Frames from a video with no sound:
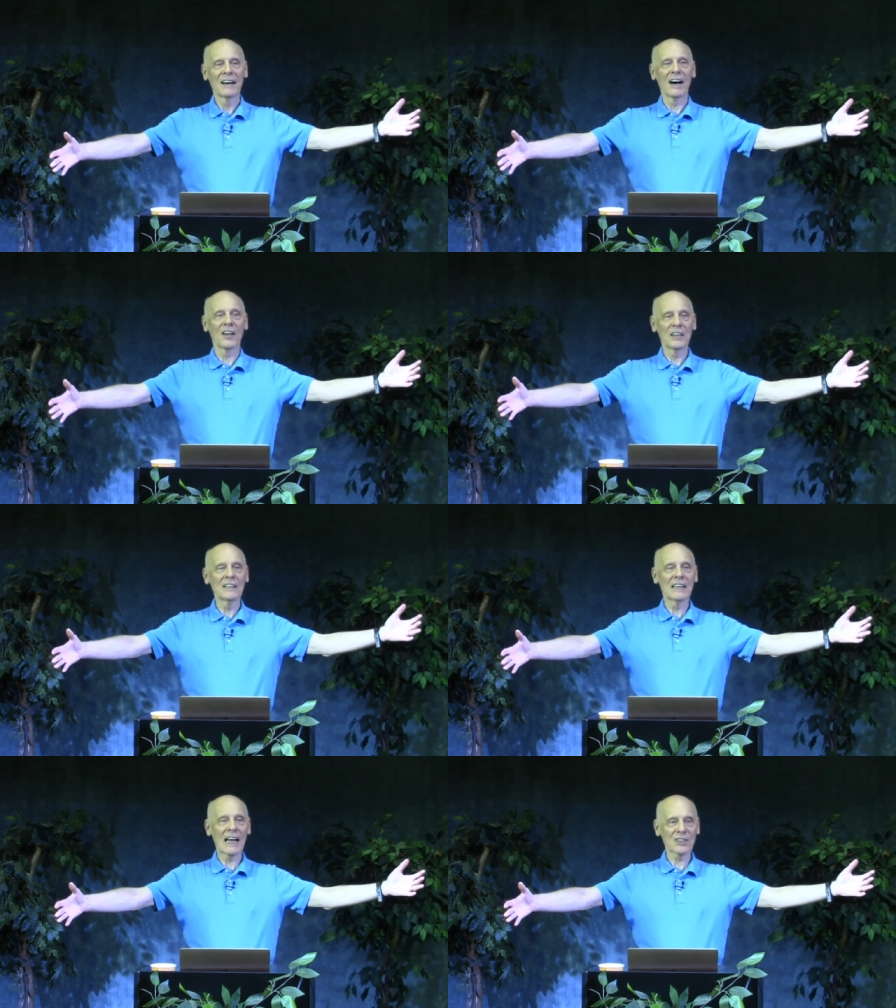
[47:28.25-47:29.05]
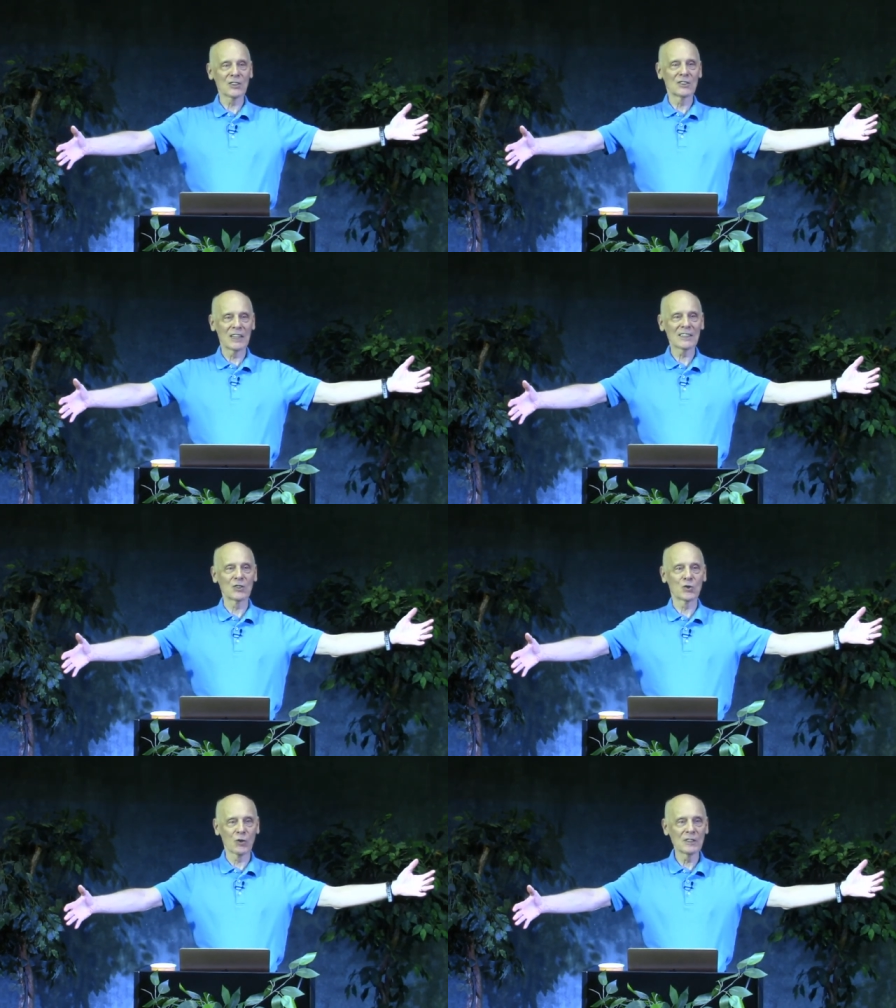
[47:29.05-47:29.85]
uh, they actually take a
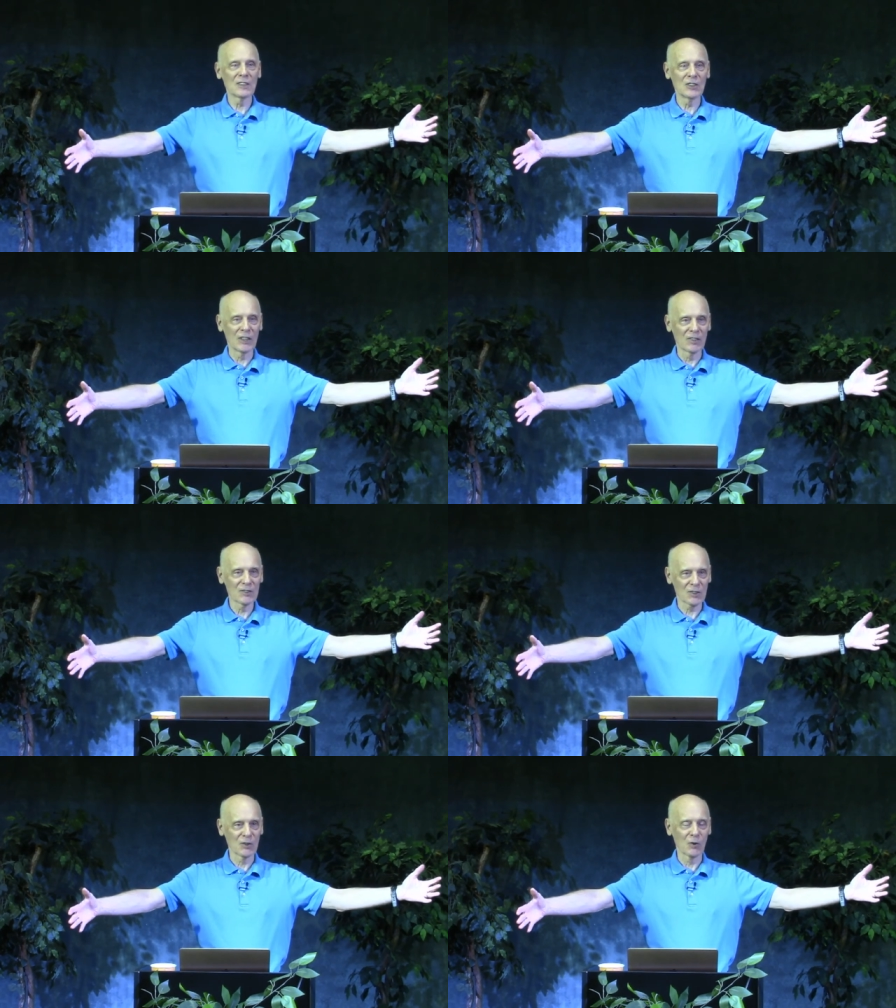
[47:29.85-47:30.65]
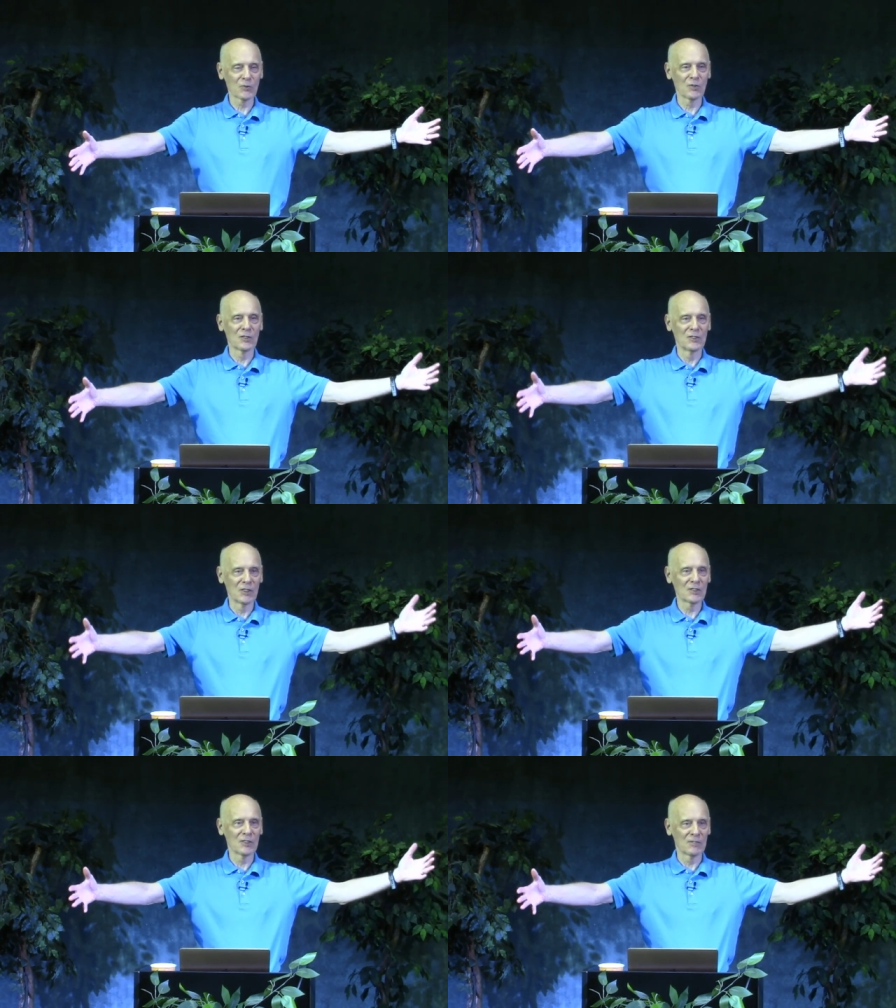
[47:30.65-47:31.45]
trillion years to go through their
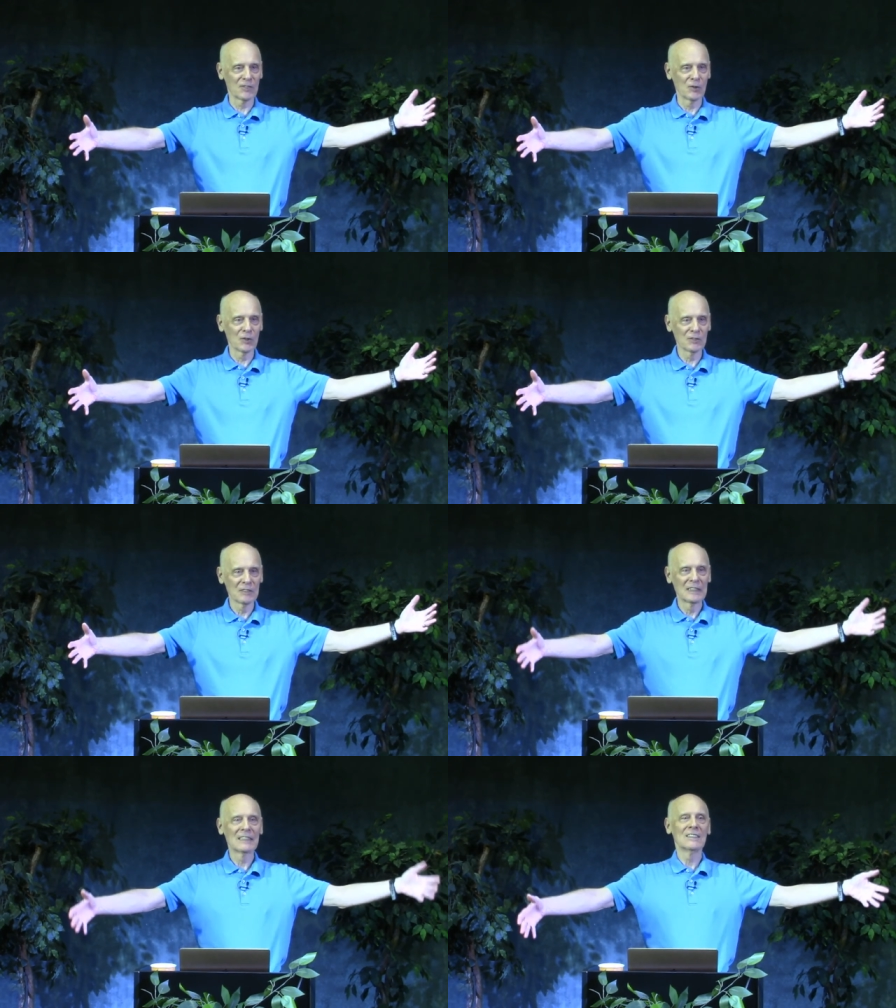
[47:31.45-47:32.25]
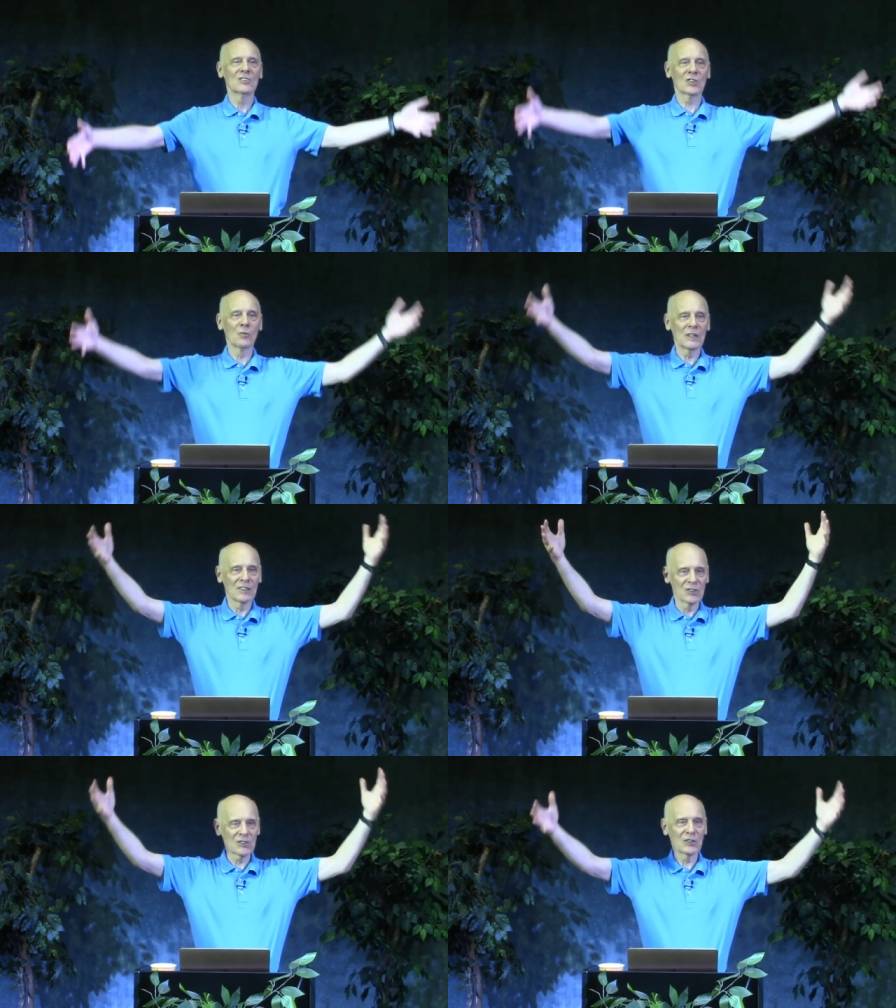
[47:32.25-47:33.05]
nuclear fuel, so we
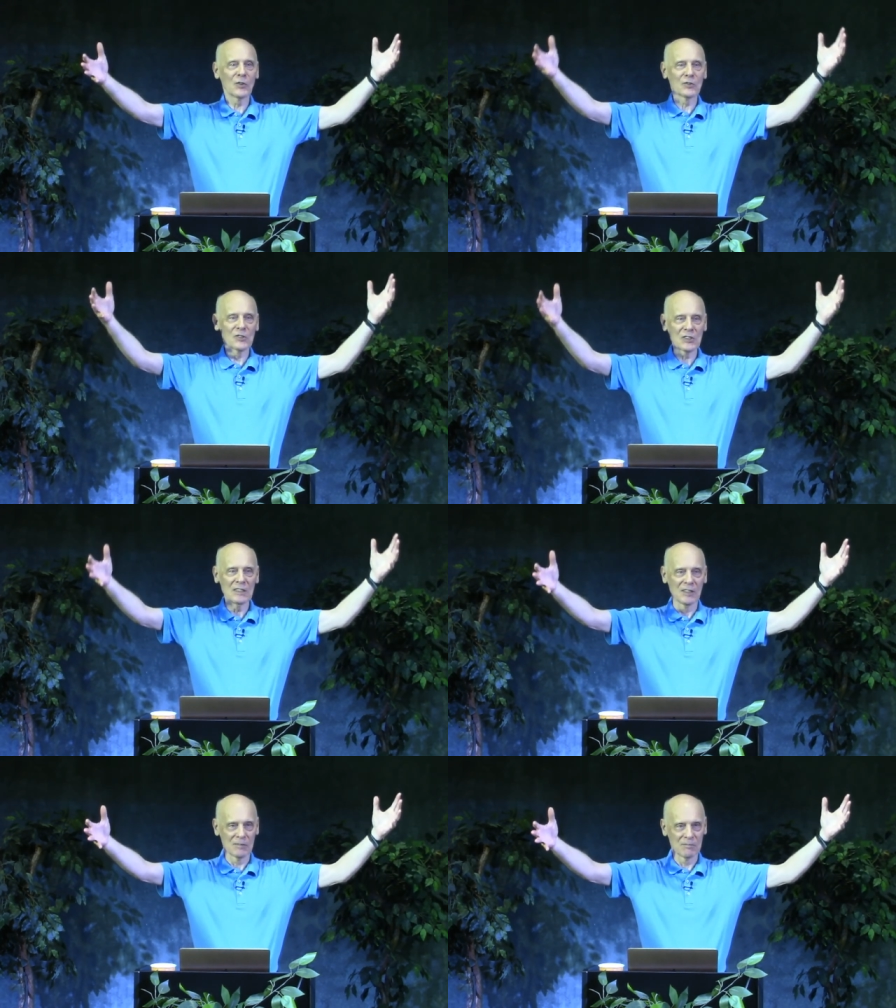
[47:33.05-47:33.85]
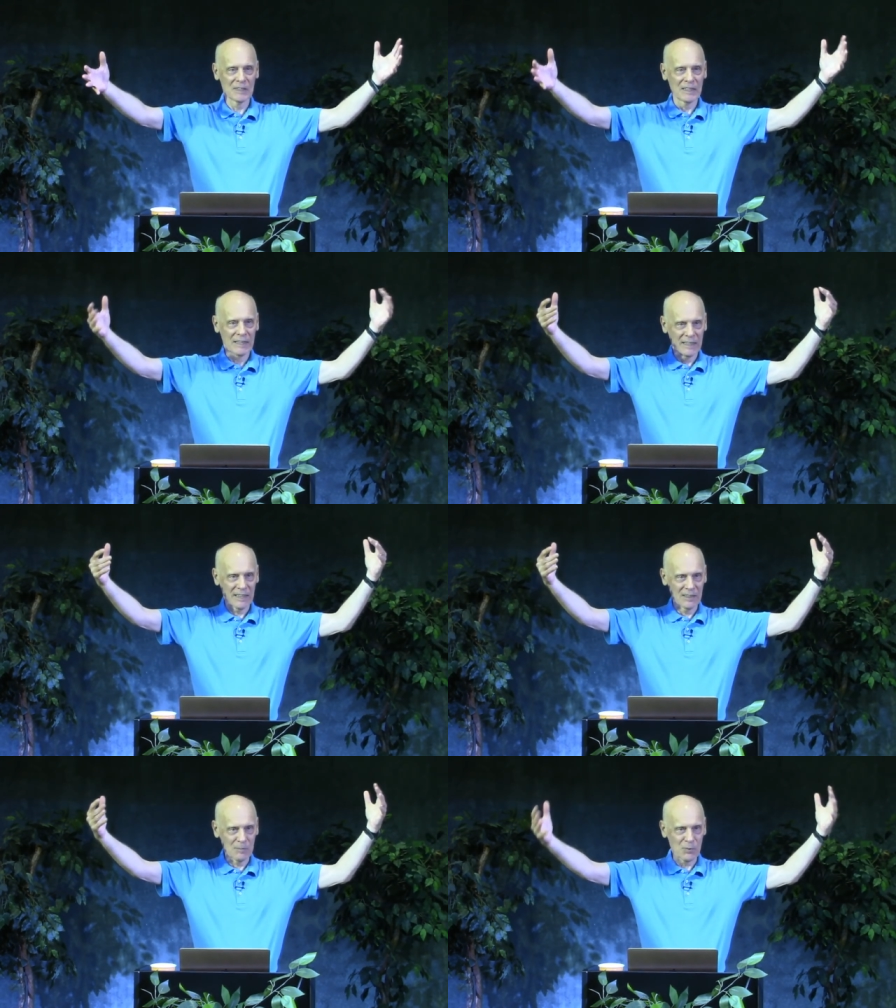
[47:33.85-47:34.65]
can still see them
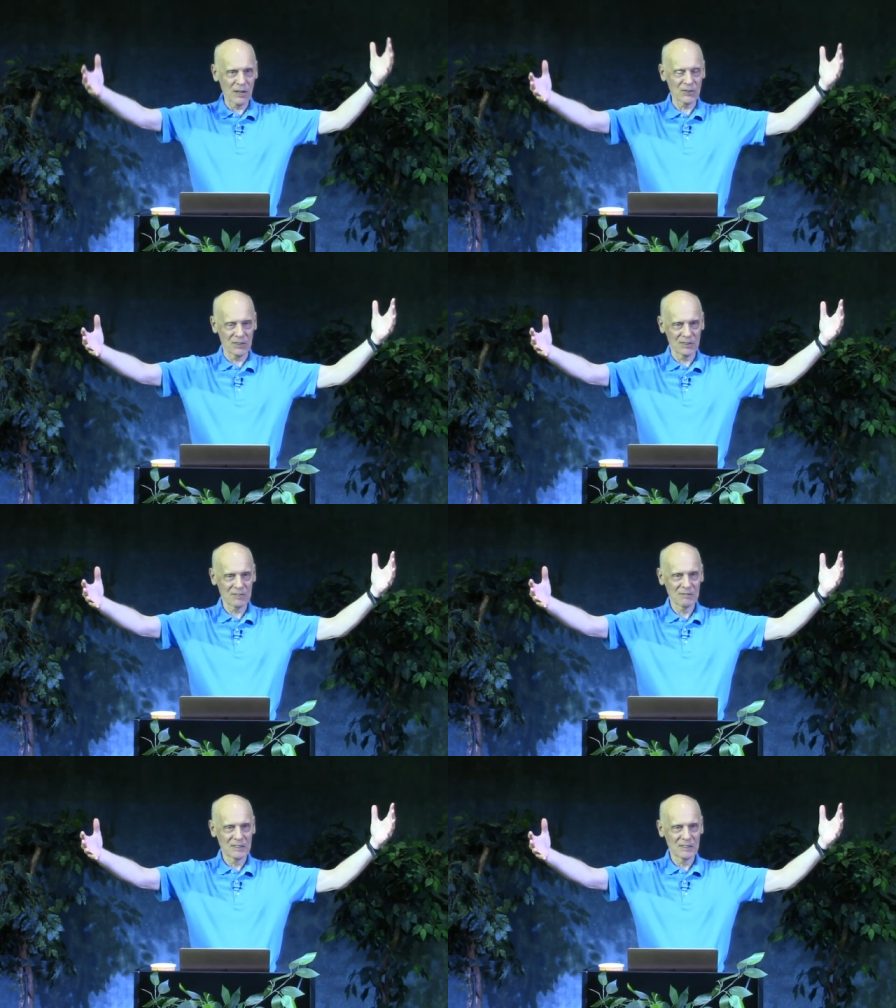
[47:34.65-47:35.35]
in the present.